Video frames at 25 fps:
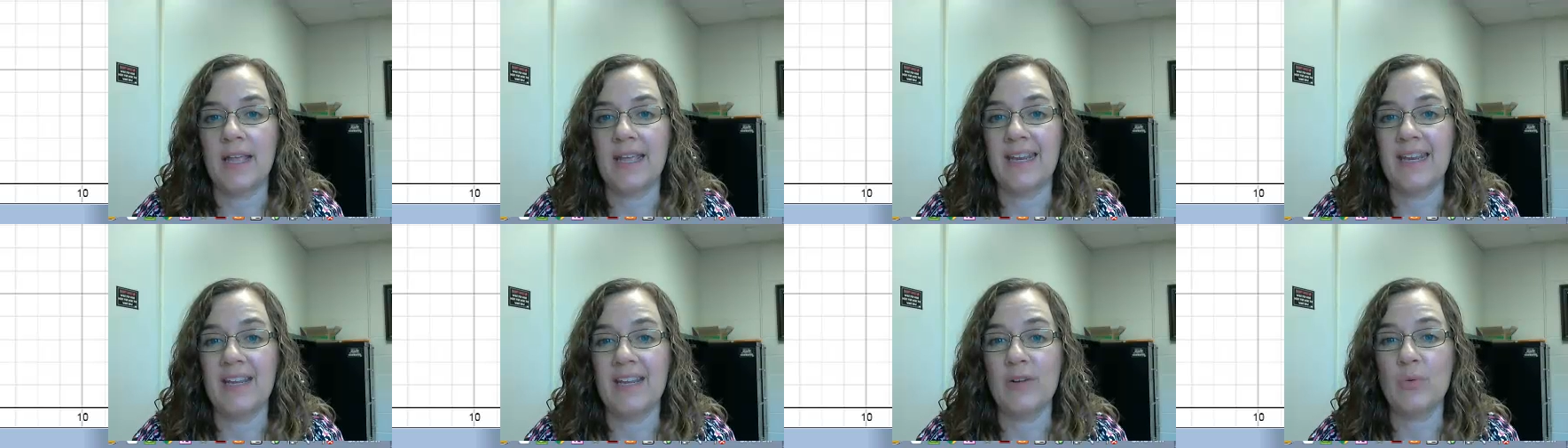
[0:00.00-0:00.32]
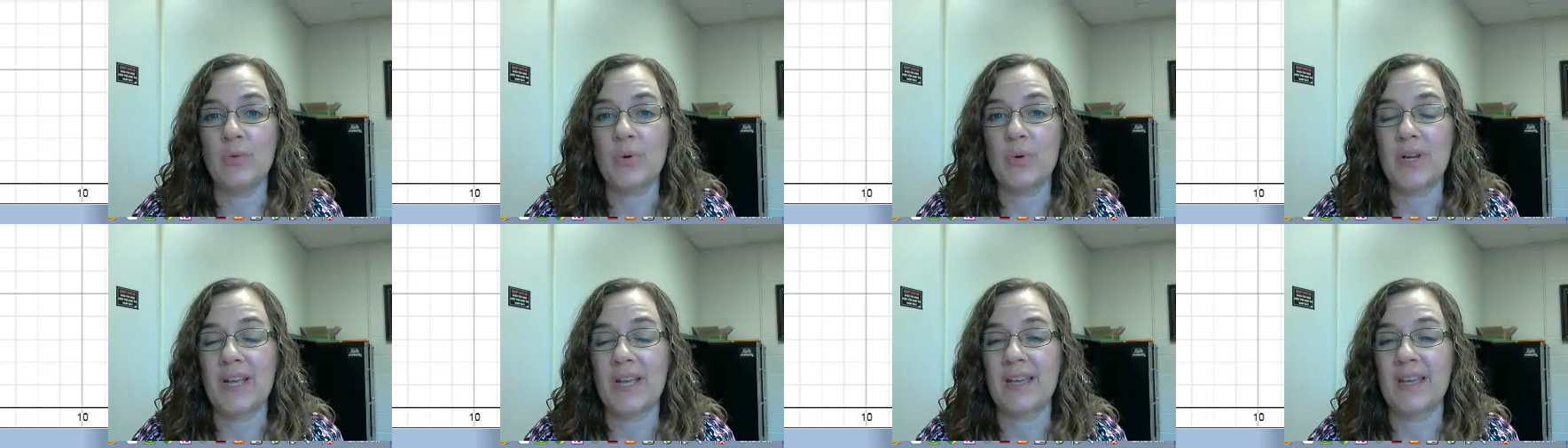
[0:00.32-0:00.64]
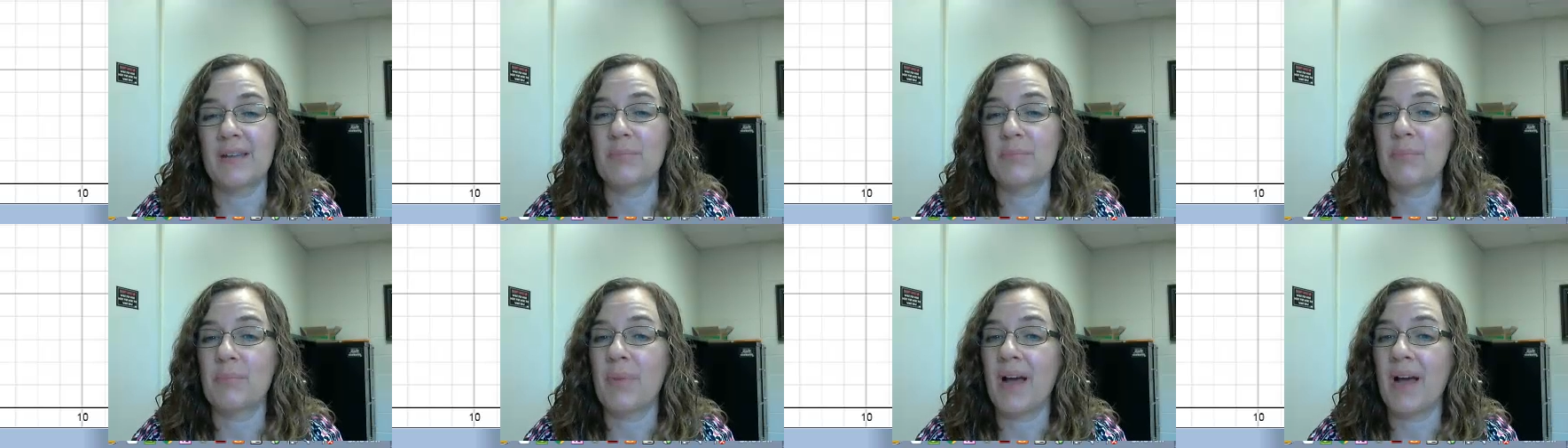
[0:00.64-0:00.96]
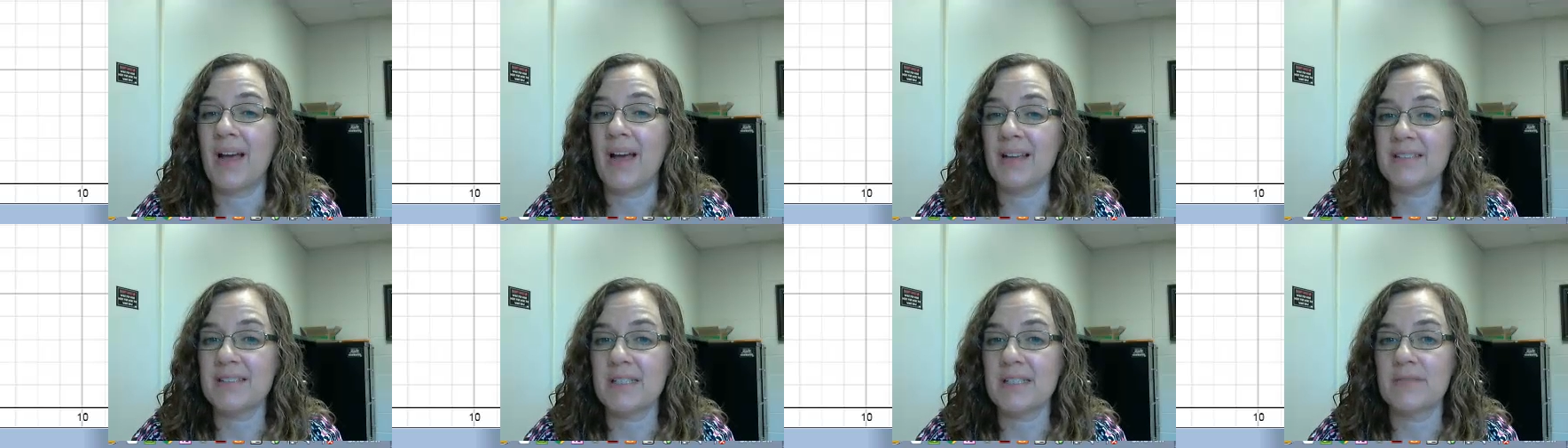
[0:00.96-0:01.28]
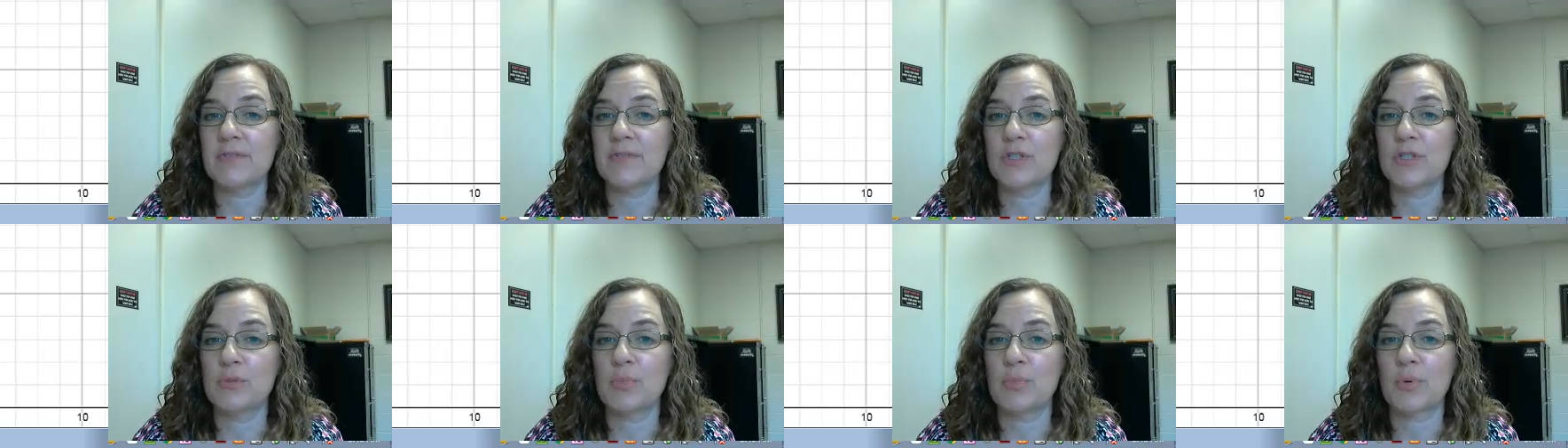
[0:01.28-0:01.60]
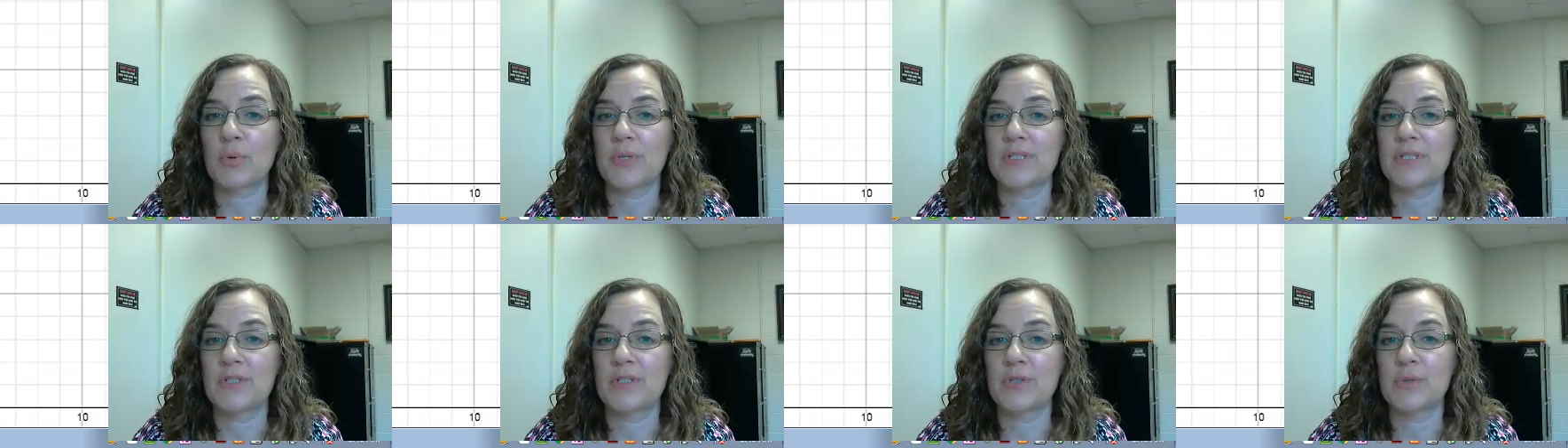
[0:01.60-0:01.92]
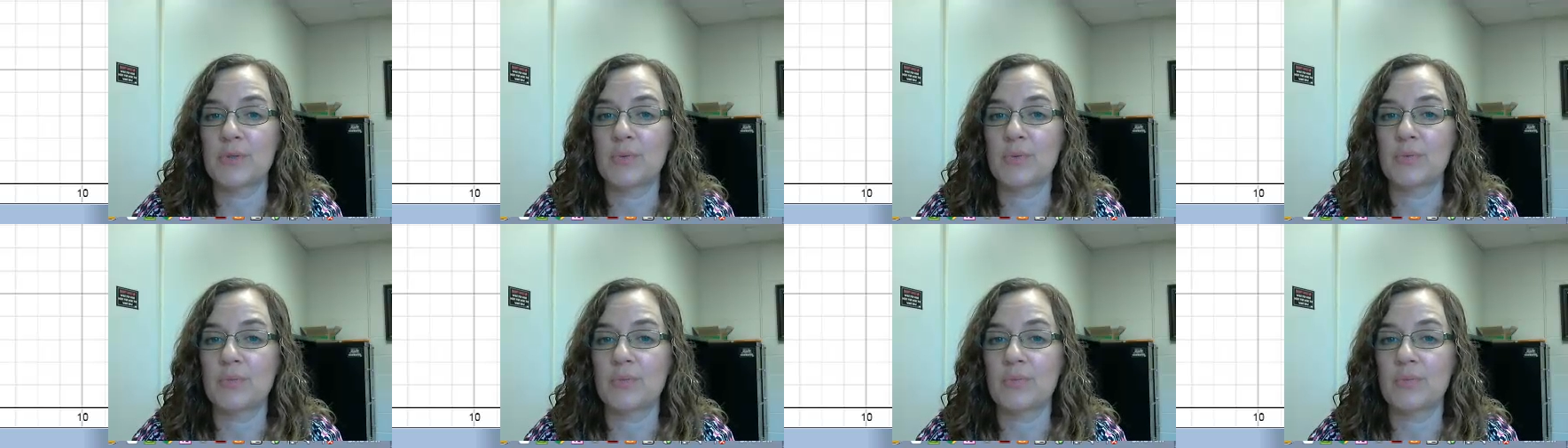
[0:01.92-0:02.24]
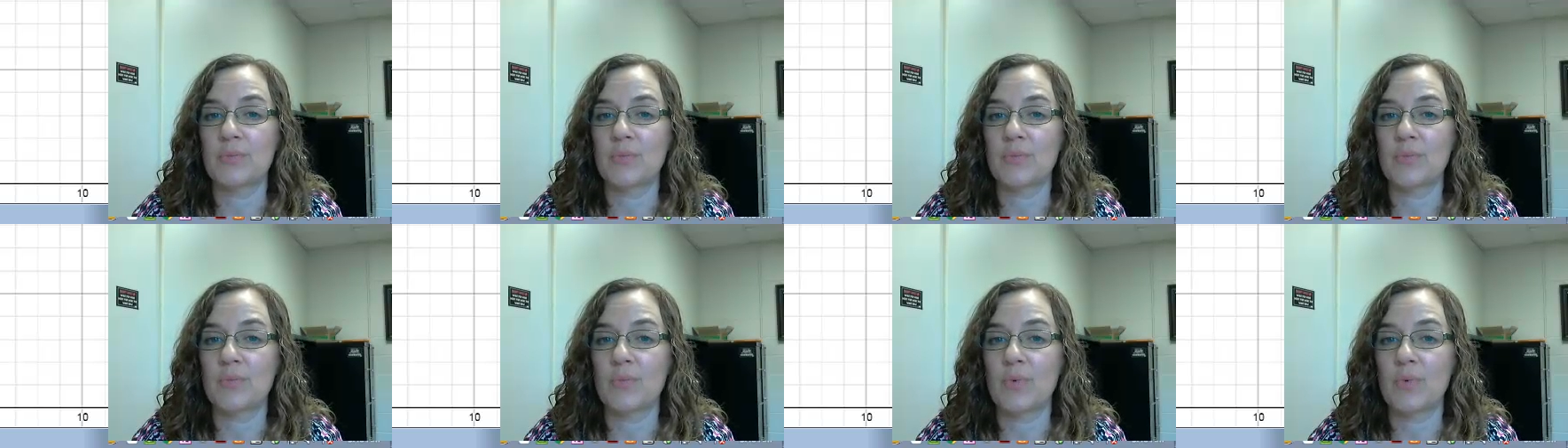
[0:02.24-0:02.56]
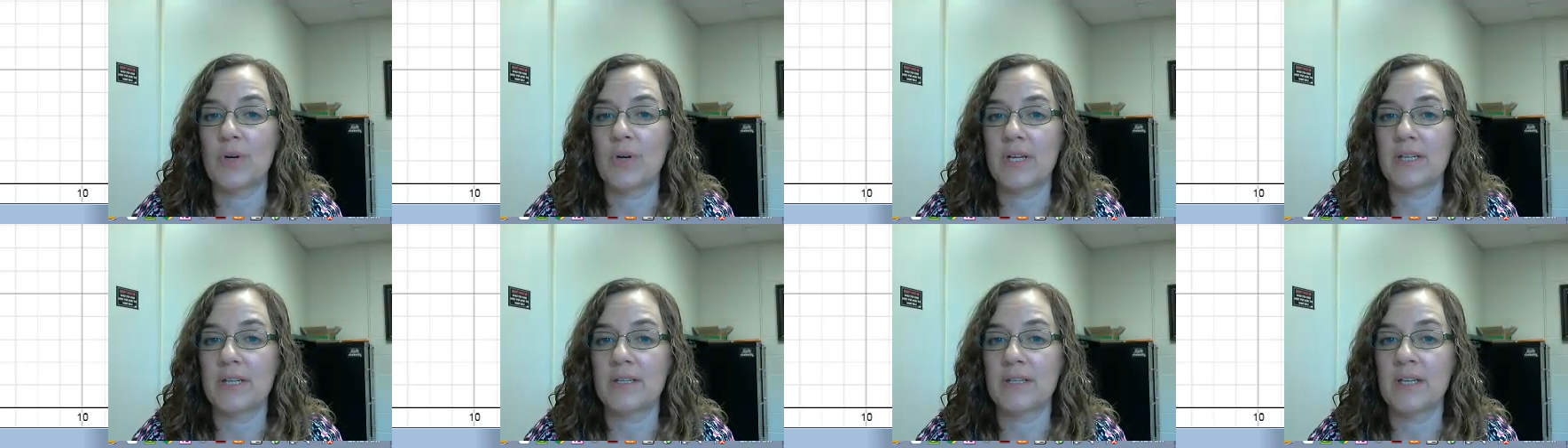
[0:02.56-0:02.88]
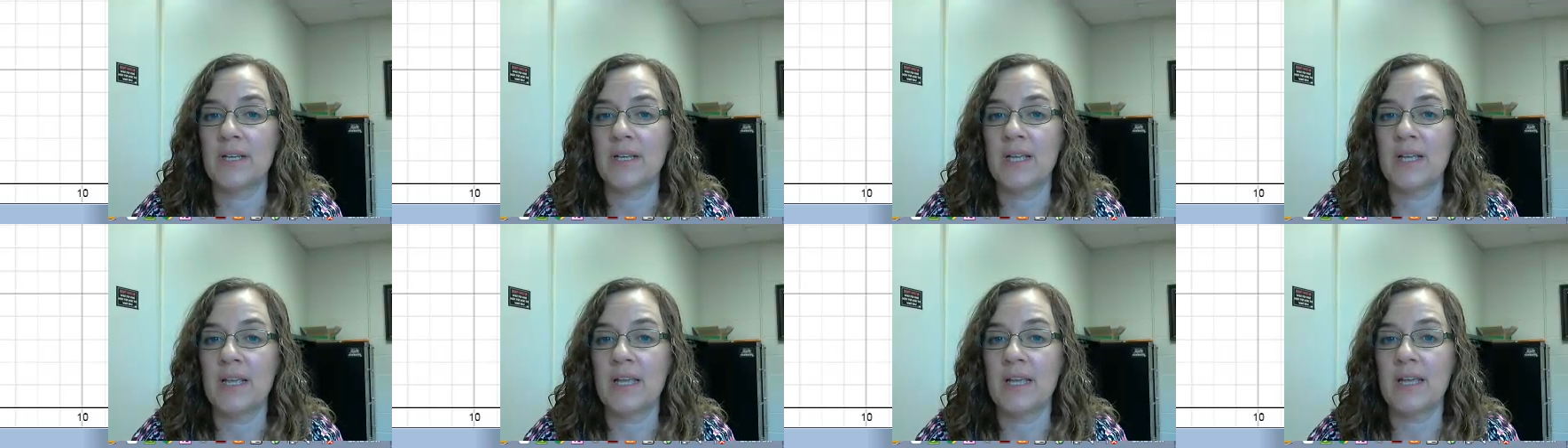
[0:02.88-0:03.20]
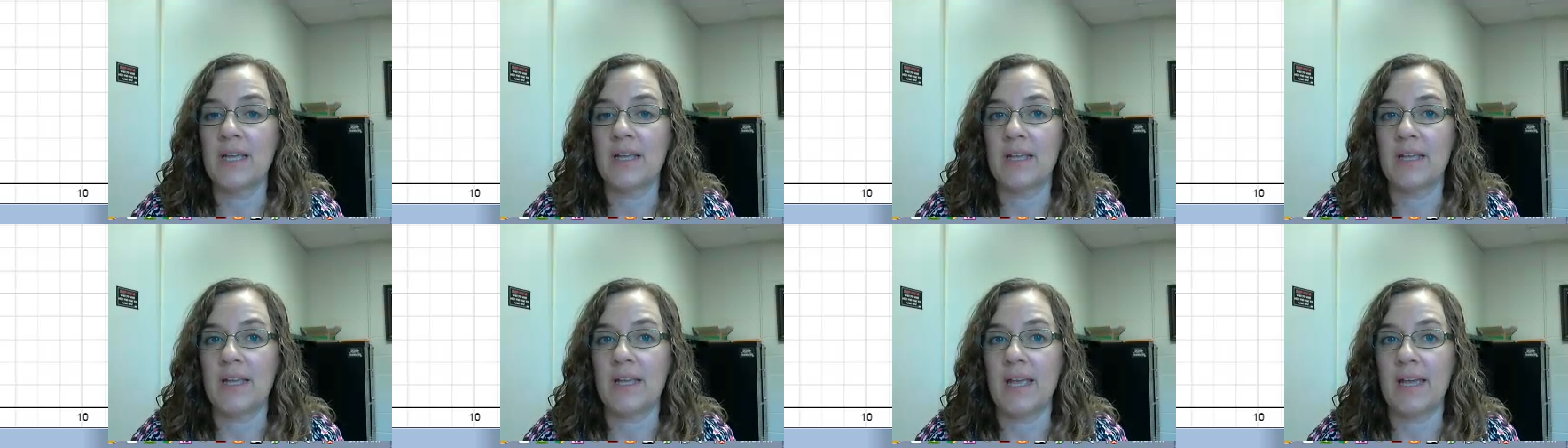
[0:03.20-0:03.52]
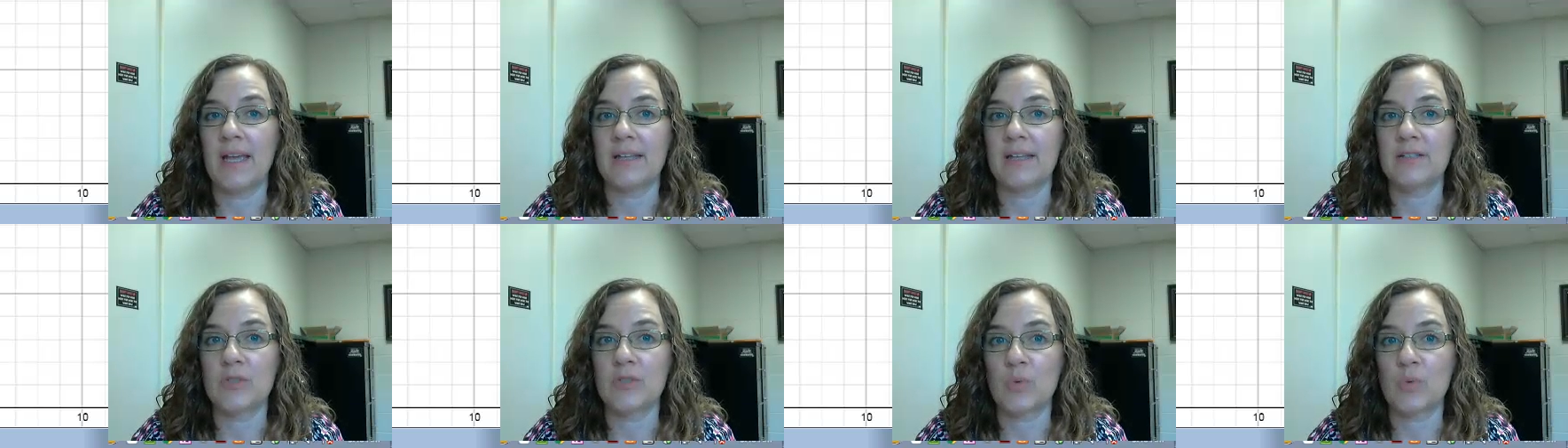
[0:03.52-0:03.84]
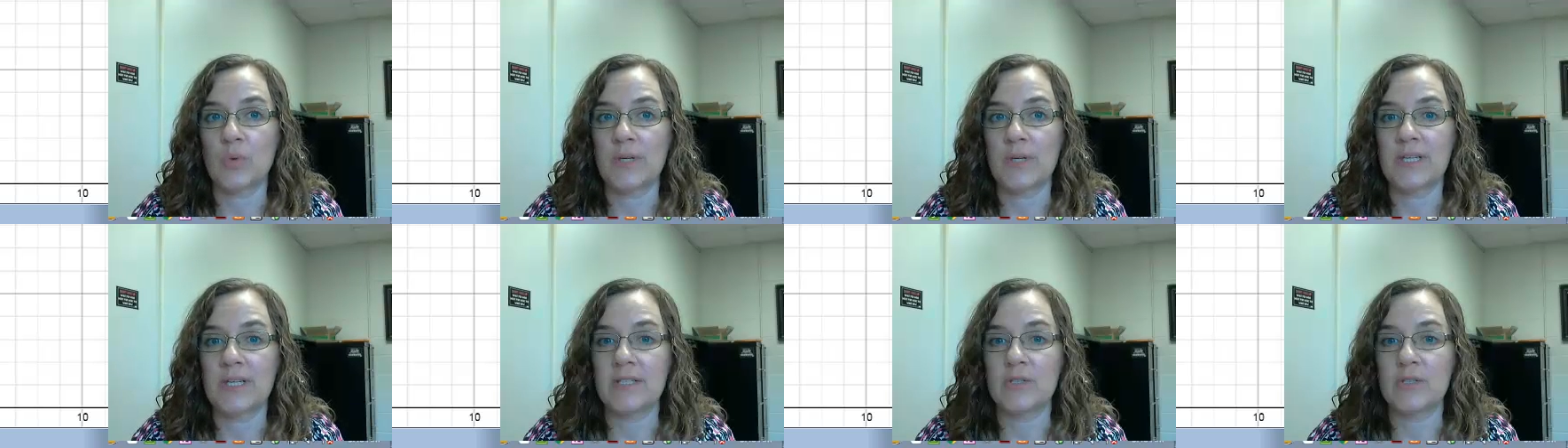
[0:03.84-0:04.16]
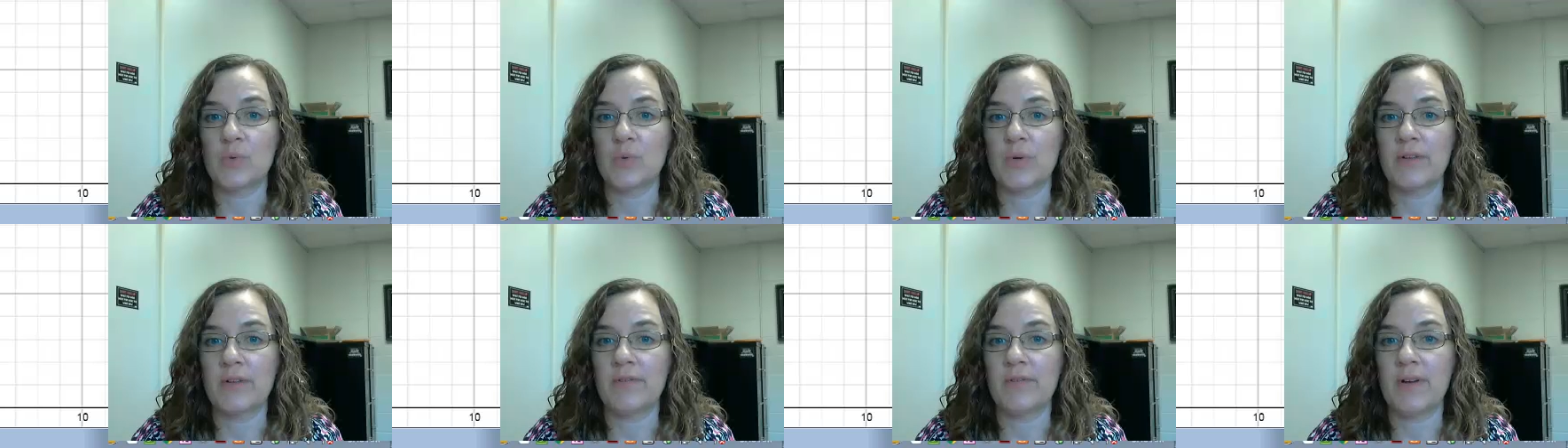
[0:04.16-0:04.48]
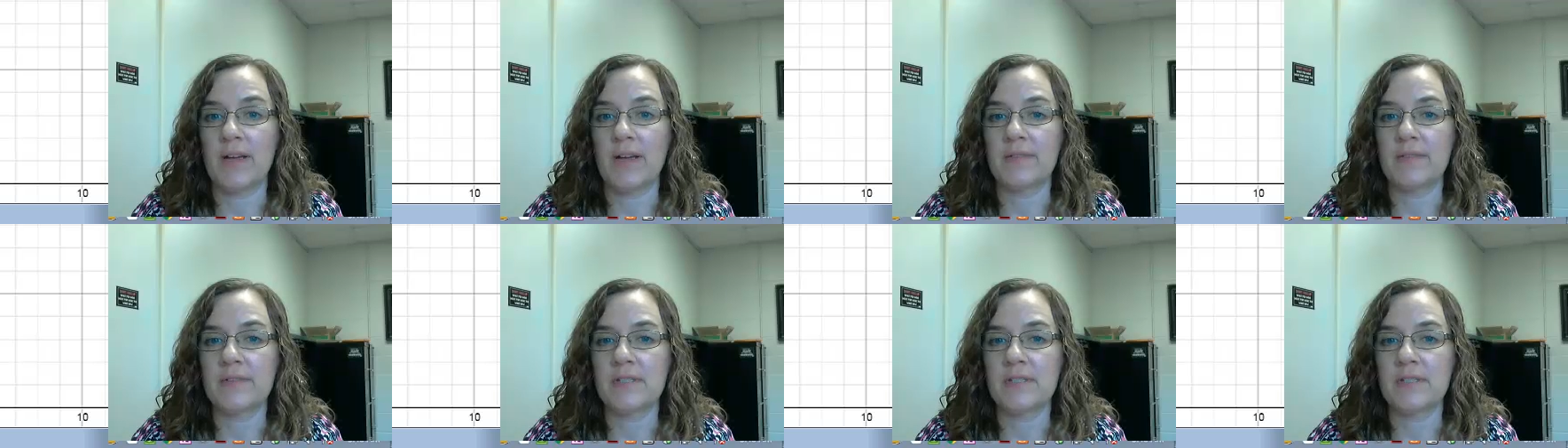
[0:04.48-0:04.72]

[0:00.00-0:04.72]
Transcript: And here we're at positive 2.21 at 2025.